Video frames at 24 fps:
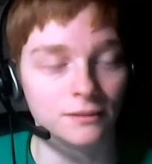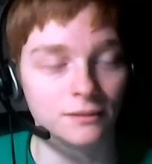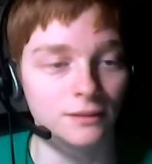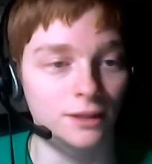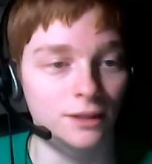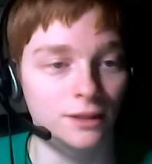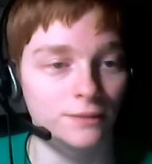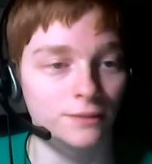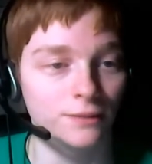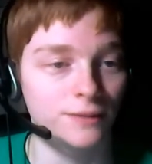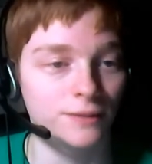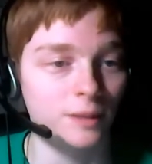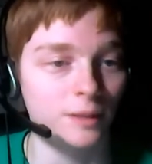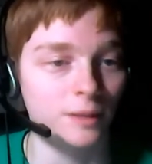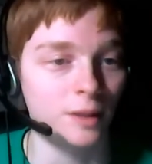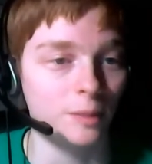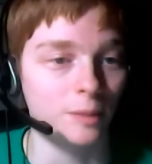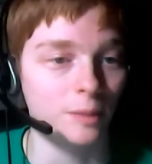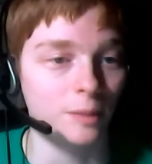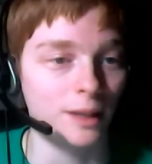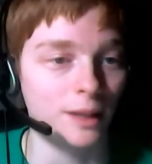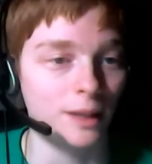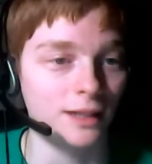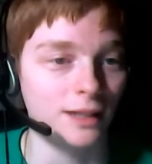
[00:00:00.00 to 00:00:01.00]
female
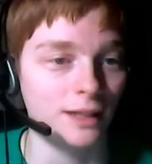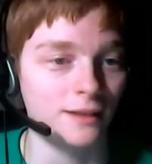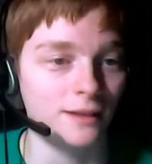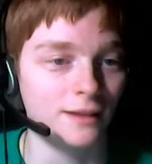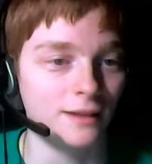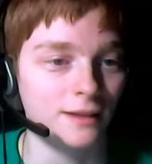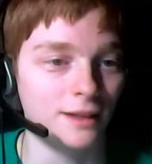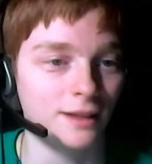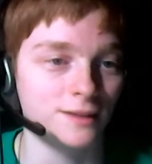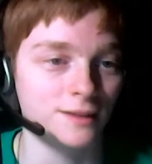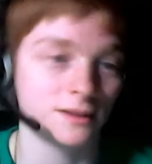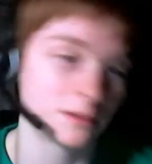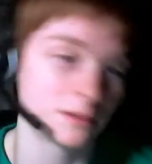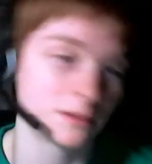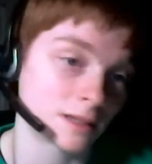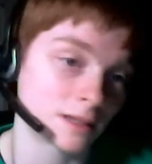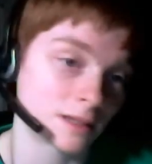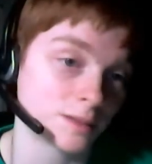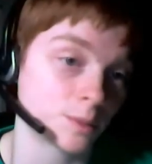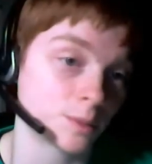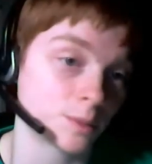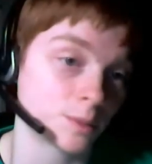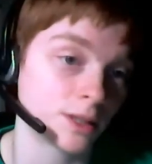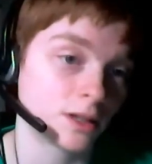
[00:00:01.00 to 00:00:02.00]
bodied, that's
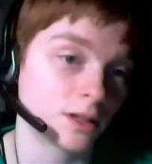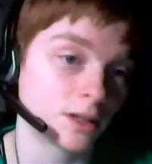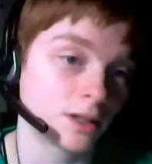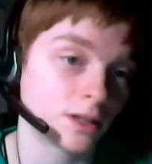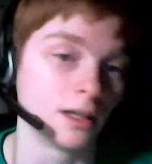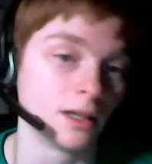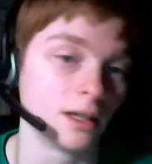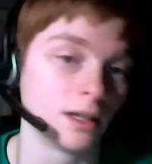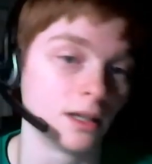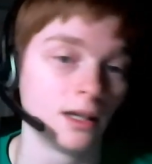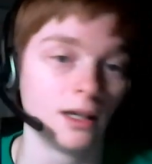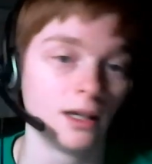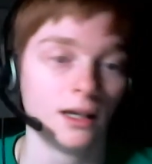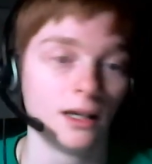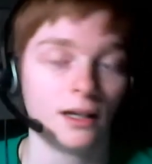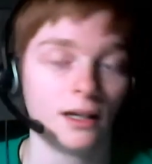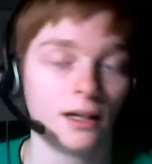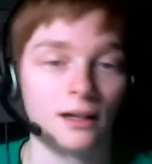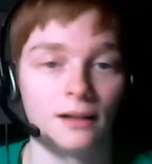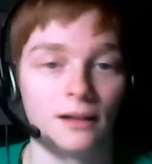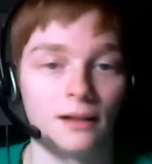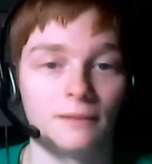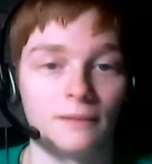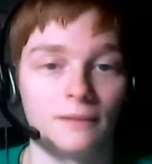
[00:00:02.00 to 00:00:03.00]
pretty good.
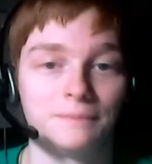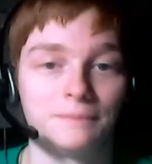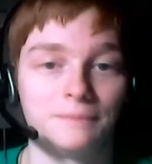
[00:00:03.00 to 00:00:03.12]
Um,